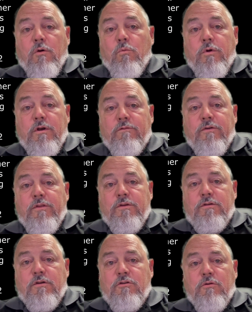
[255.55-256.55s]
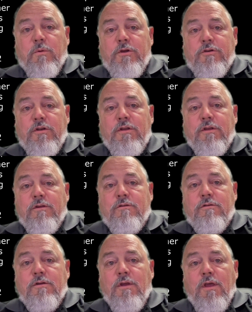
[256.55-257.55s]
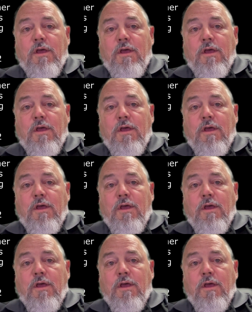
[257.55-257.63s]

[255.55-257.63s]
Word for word: whatever the situation is.